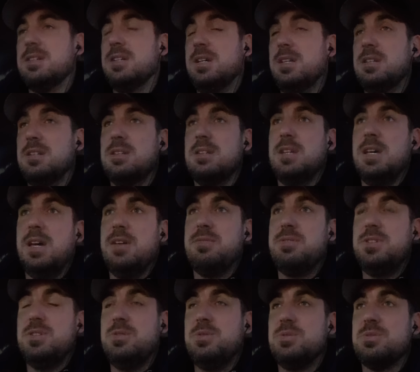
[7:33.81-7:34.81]
and have
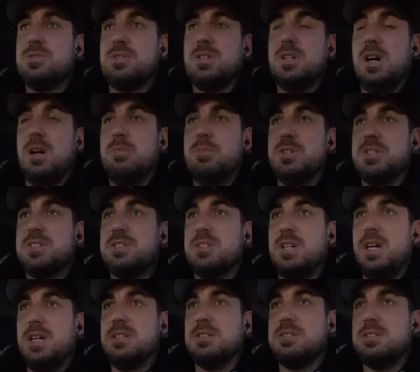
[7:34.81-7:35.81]
used common
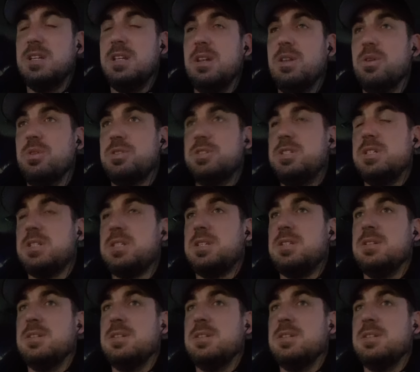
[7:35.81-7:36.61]
sense and logic.